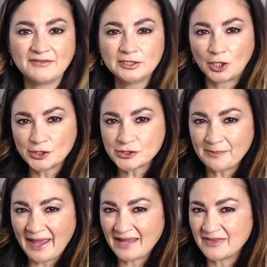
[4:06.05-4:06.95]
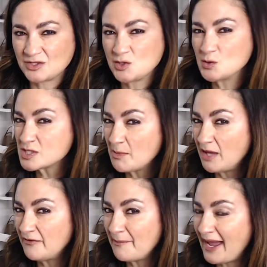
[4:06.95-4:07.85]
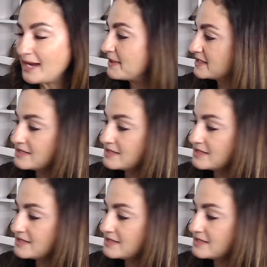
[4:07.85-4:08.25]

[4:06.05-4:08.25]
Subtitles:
a larger bag than too small of a bag because